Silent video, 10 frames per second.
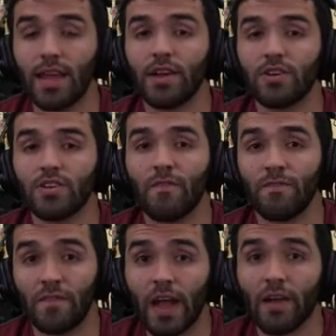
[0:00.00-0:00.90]
are
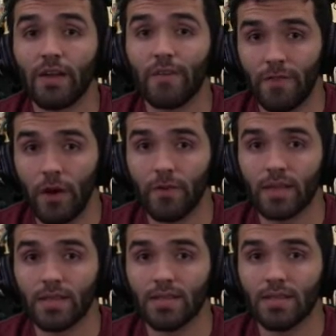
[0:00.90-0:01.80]
very
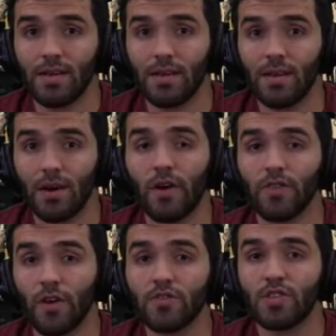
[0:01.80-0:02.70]
focused on
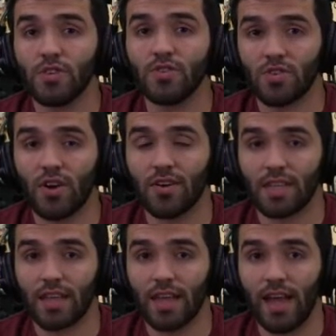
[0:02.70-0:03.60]
those 2 stars that
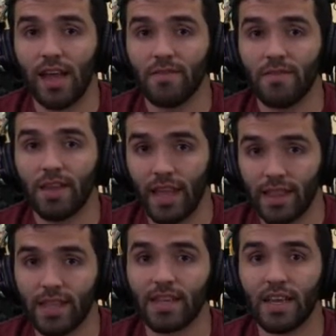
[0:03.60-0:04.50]
they have,
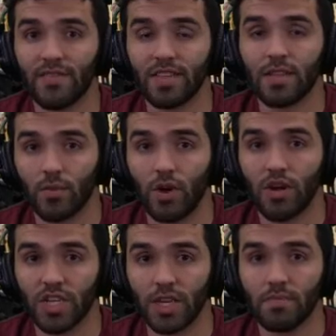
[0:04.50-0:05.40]
Anthony Davis and LeBron
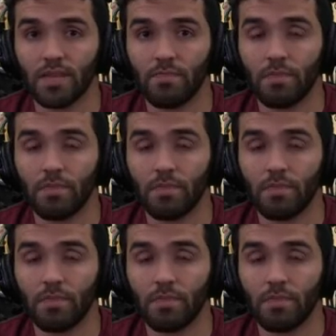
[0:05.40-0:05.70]
James.